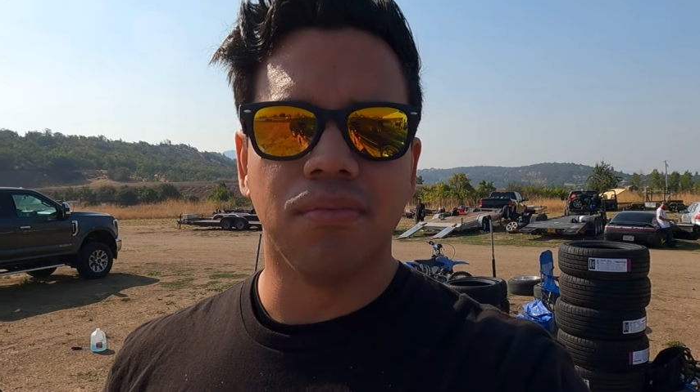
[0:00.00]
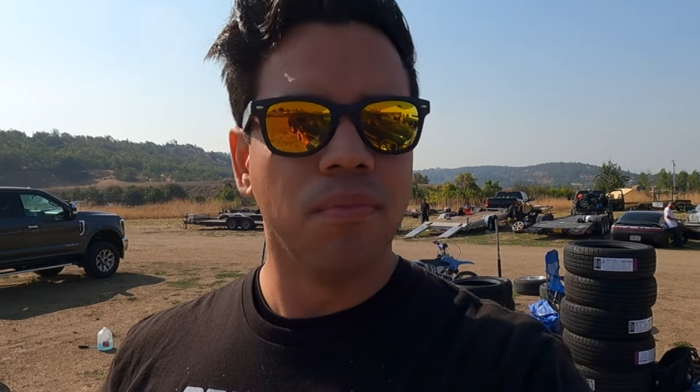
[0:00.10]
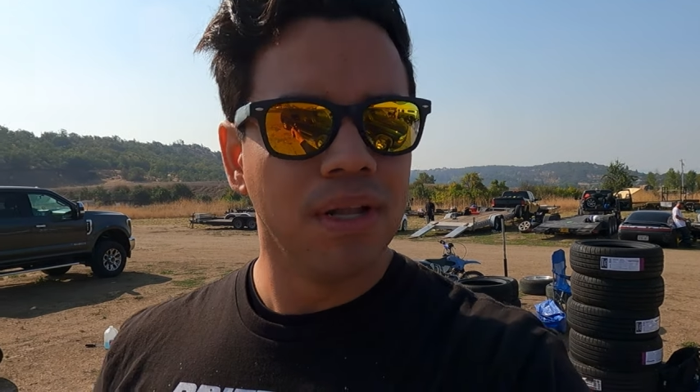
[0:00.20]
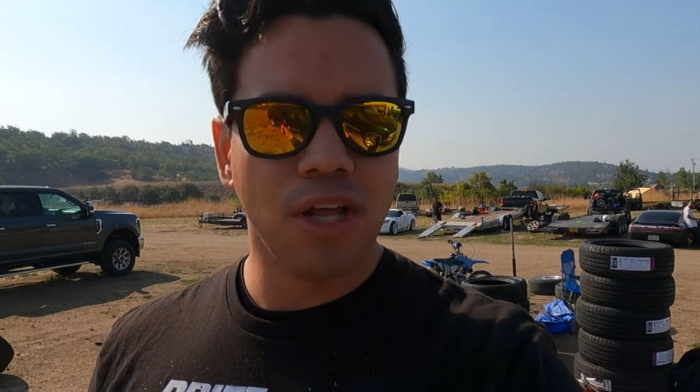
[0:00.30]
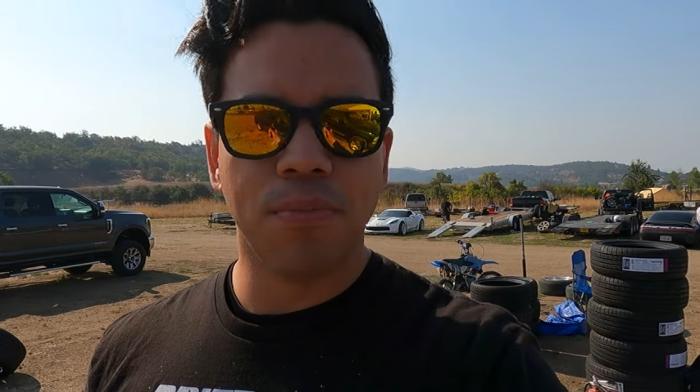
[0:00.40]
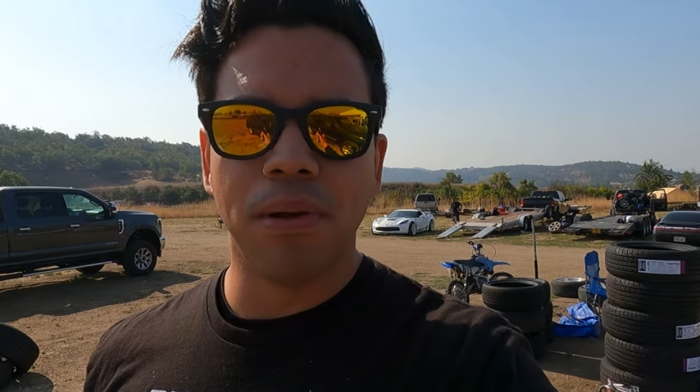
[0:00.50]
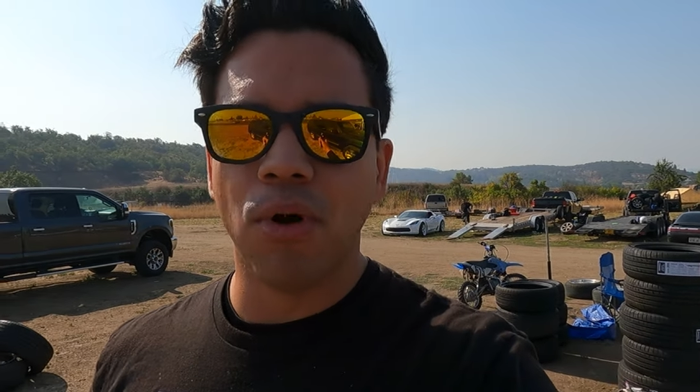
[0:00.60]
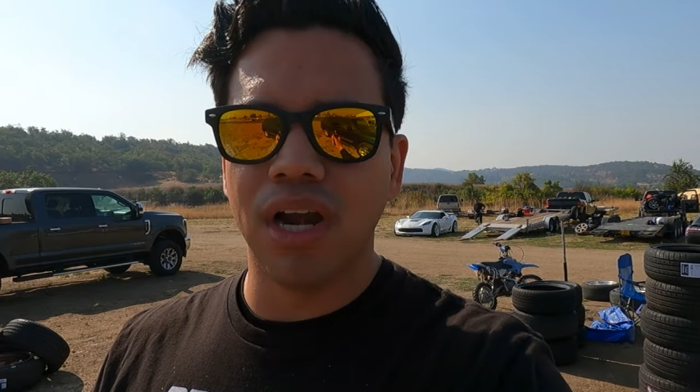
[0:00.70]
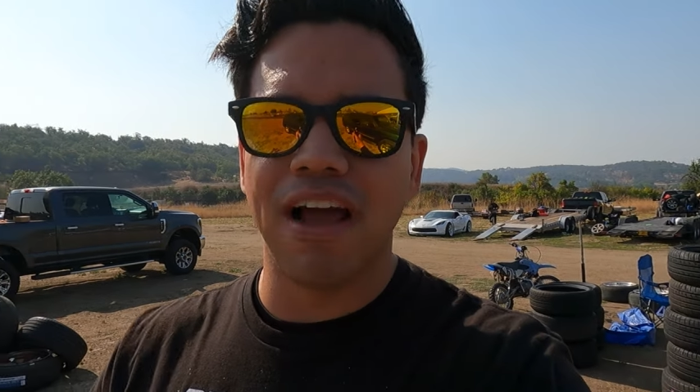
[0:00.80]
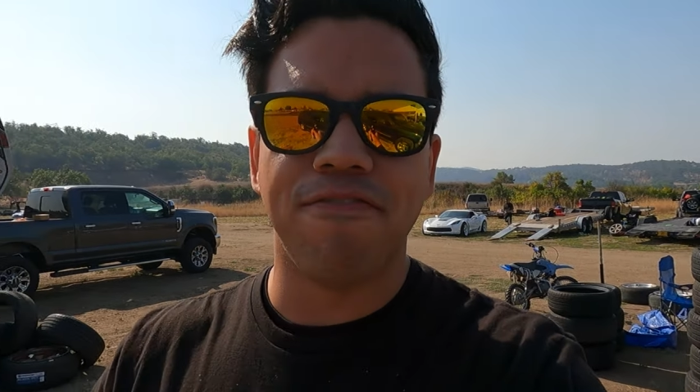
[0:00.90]
A little bit
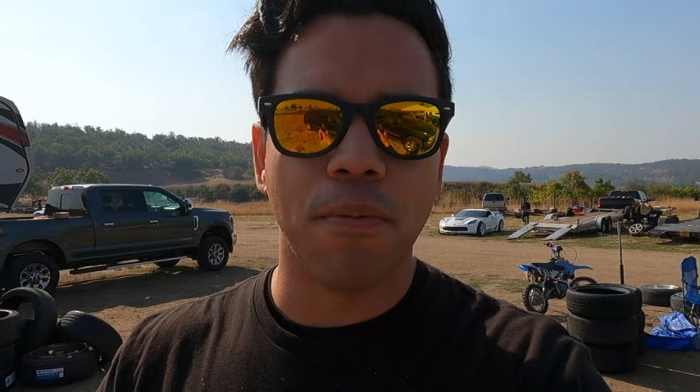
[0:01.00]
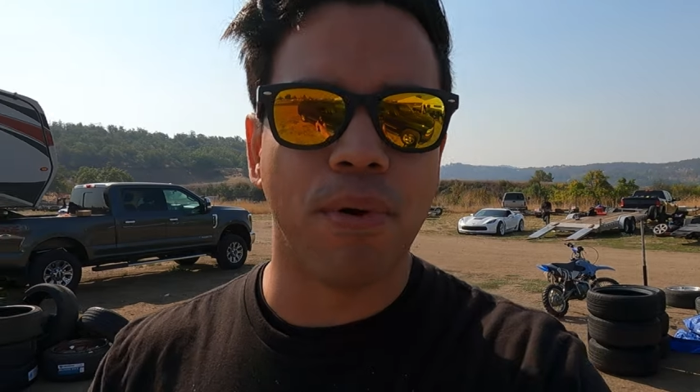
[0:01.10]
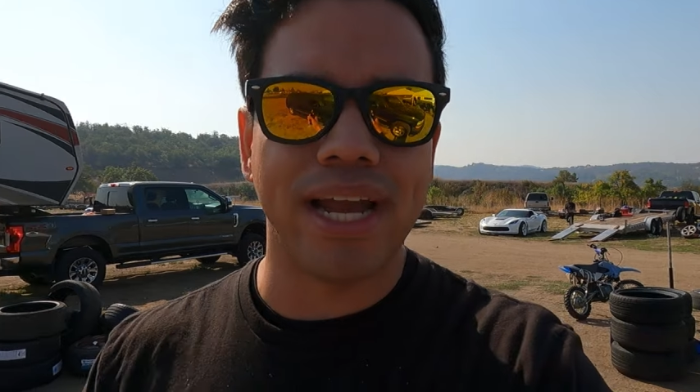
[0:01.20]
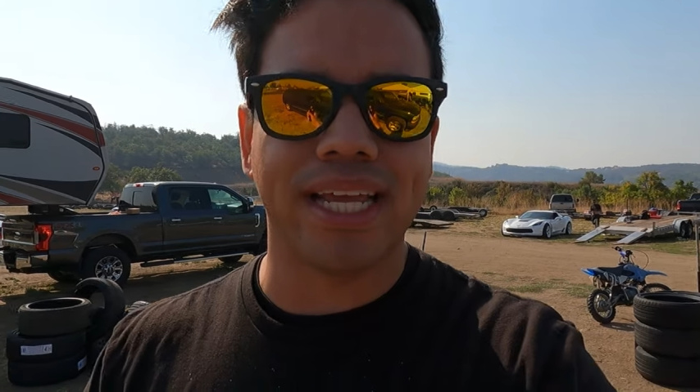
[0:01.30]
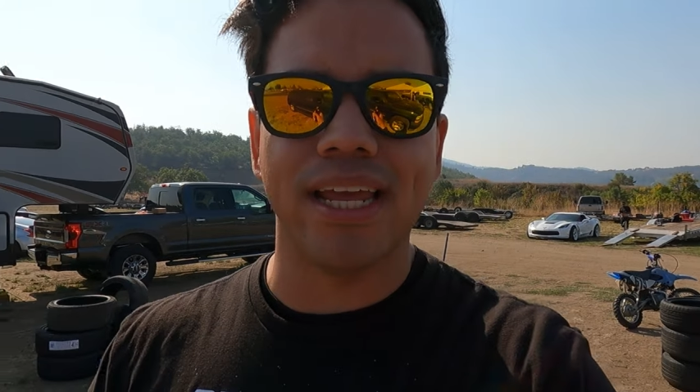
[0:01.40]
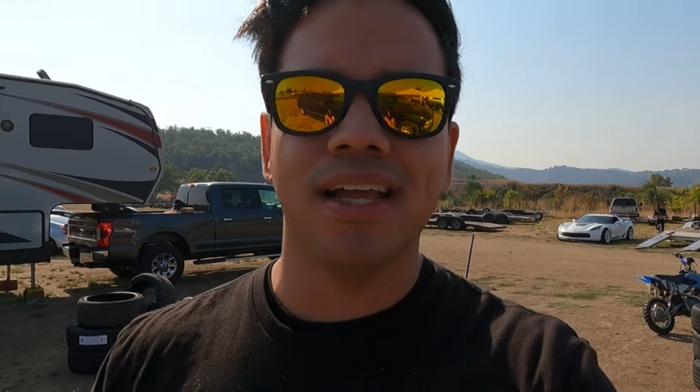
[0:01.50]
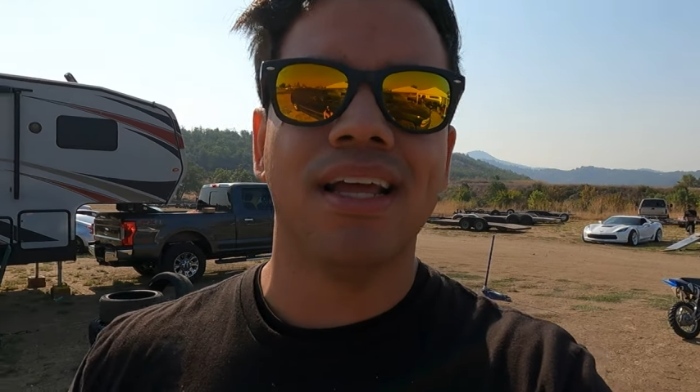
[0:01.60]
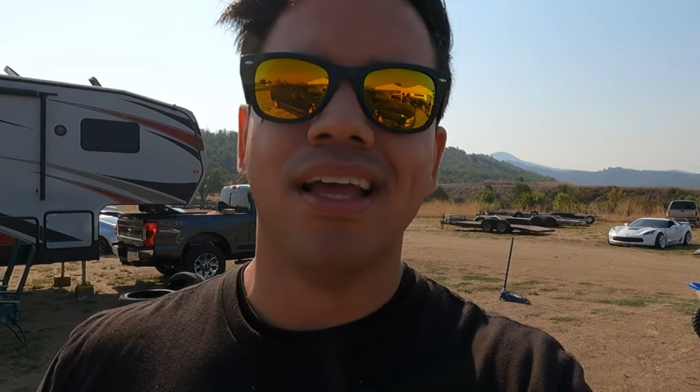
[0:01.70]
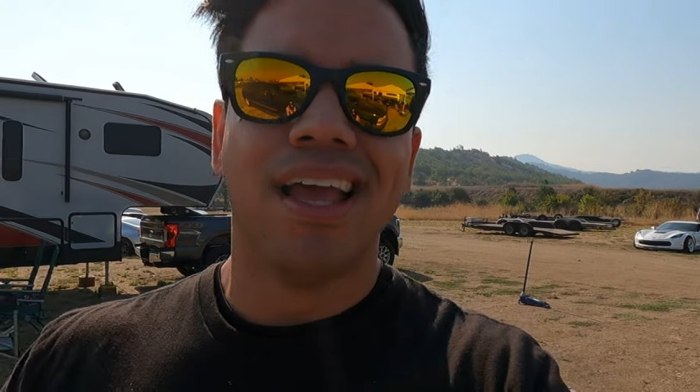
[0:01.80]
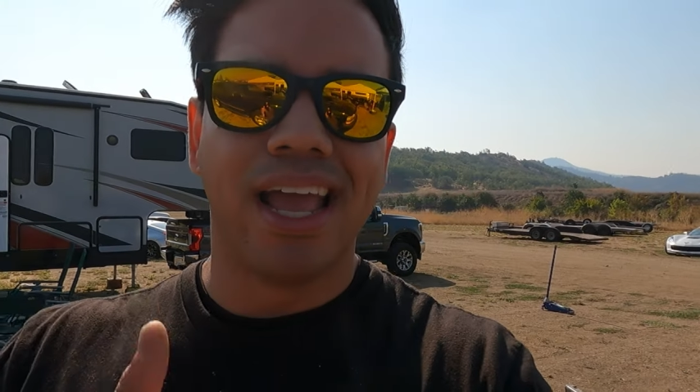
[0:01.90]
more left foot braking
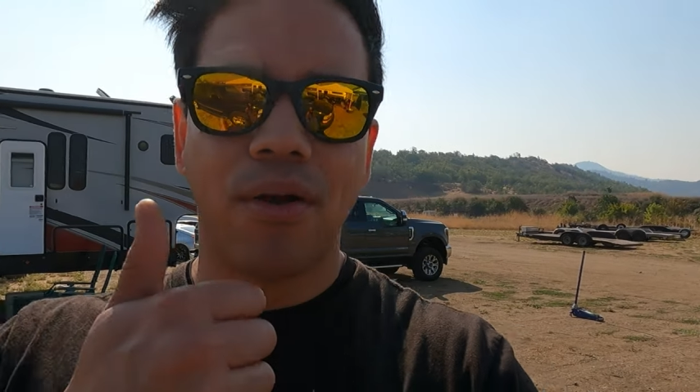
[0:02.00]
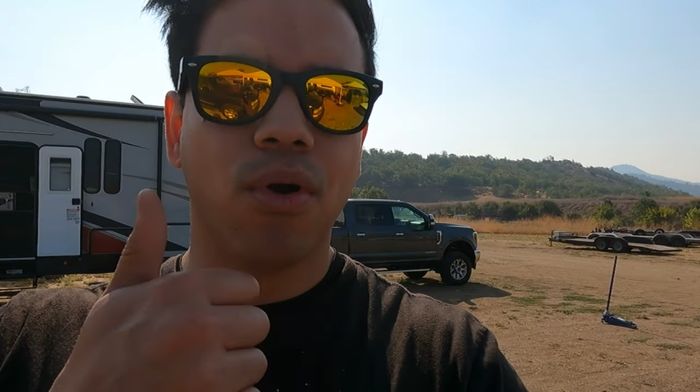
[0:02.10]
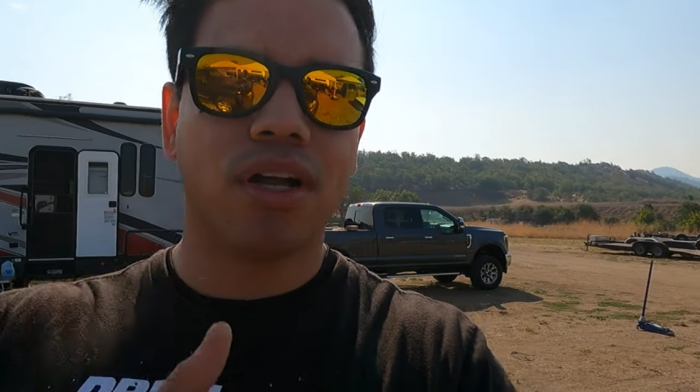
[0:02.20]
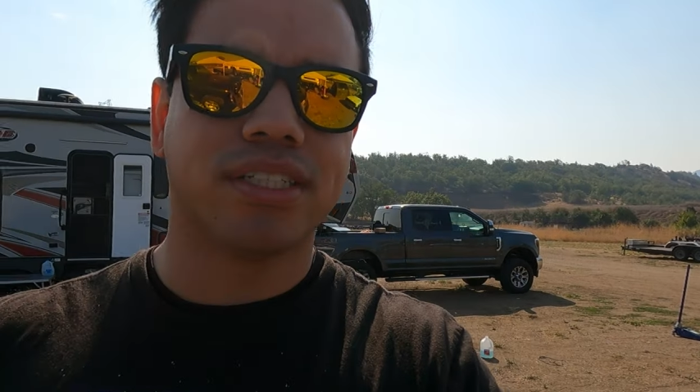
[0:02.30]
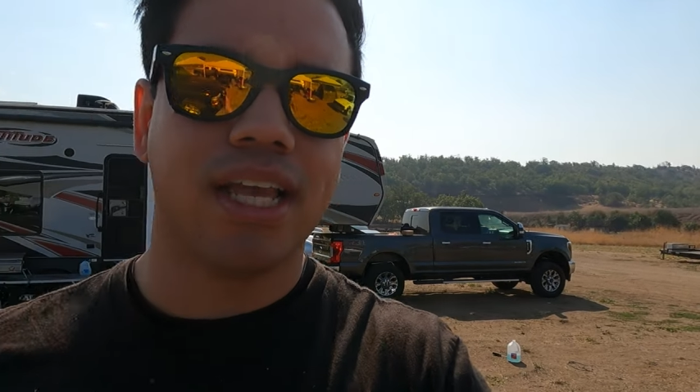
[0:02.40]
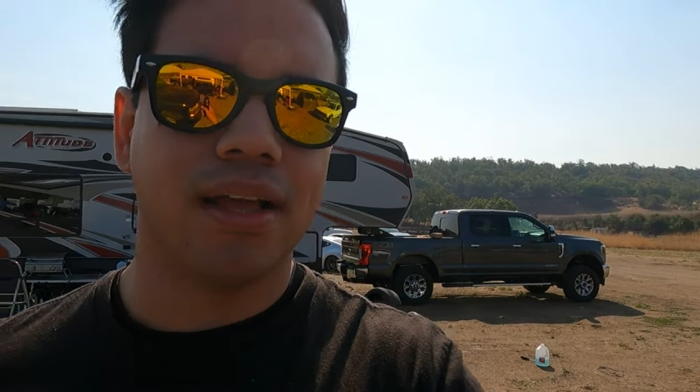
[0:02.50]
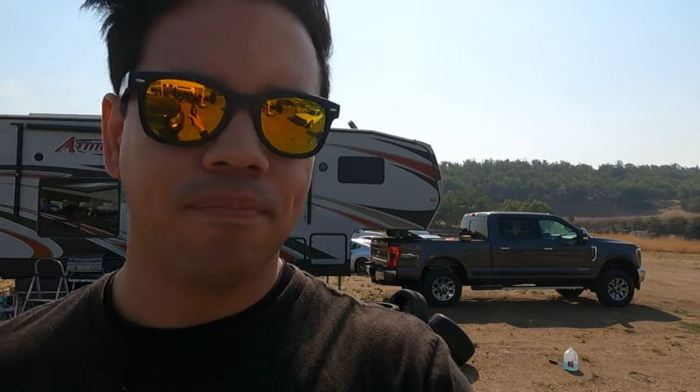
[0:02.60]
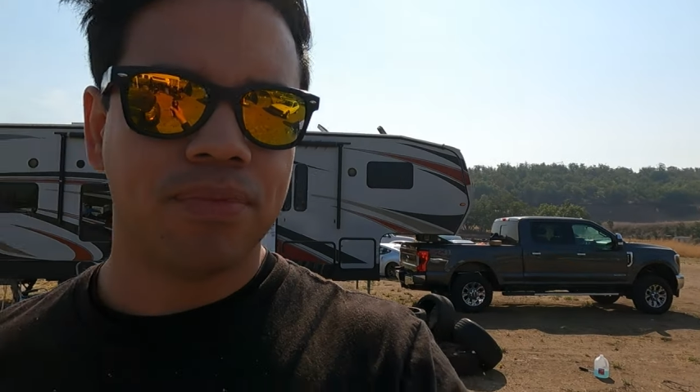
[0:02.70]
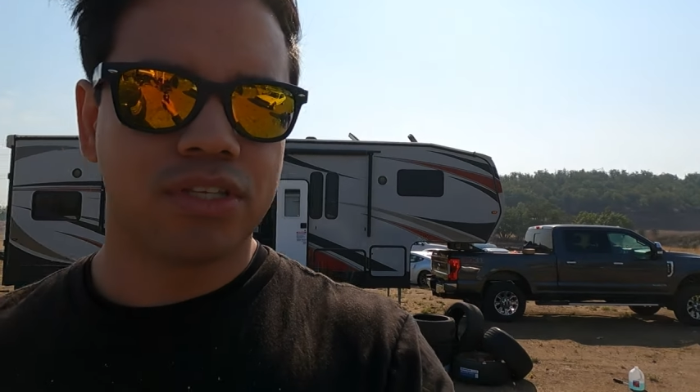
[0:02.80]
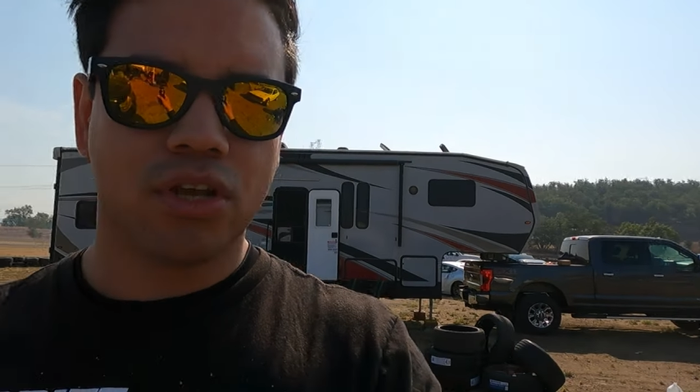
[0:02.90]
and we're all set.
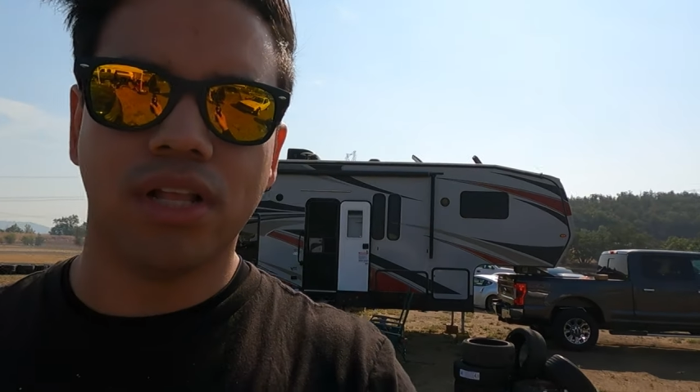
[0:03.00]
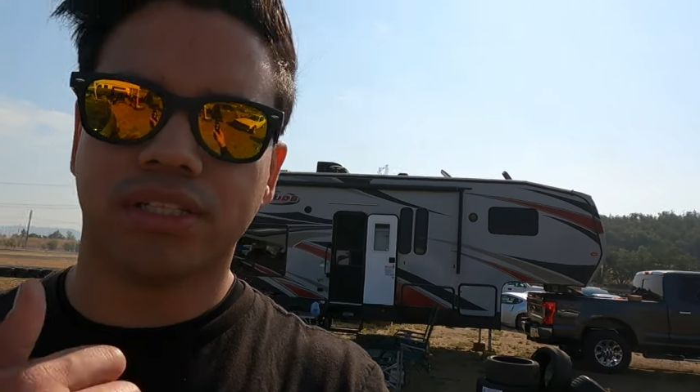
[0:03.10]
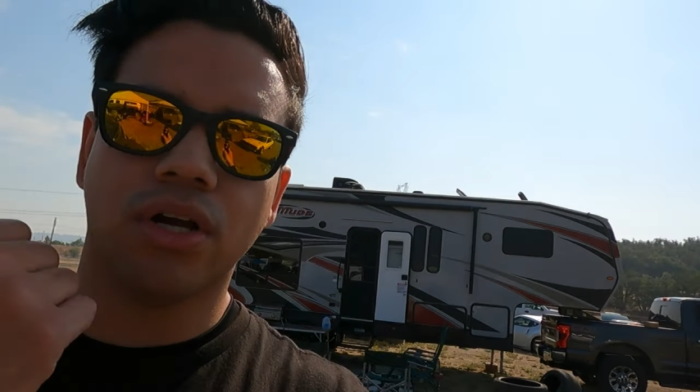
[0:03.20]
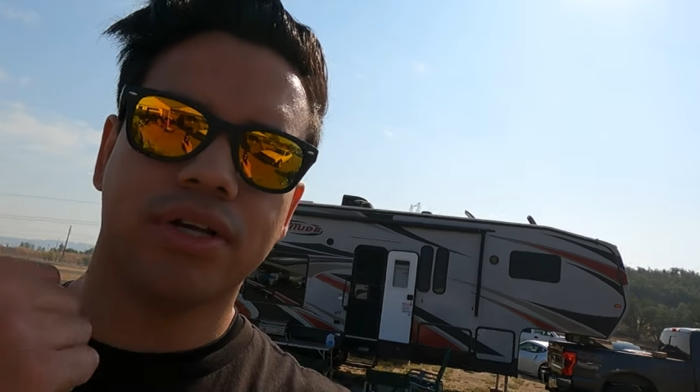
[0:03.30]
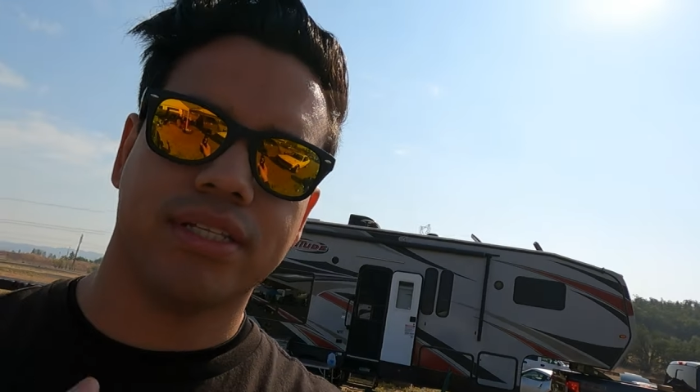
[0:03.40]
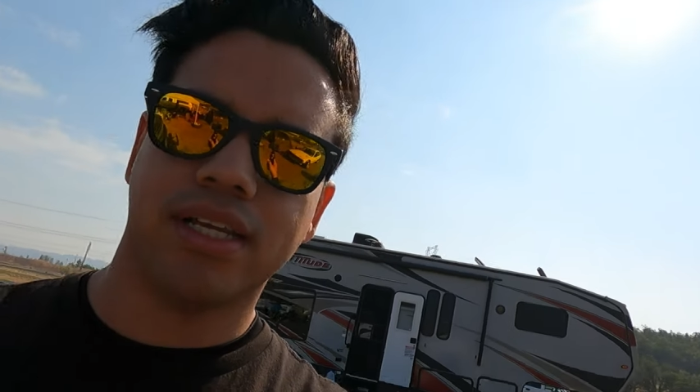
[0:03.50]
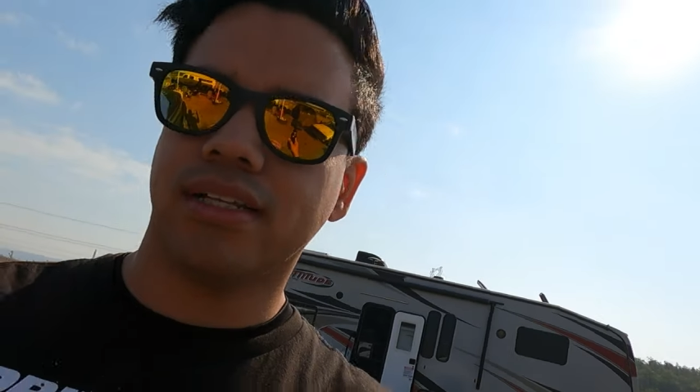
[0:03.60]
So let's go get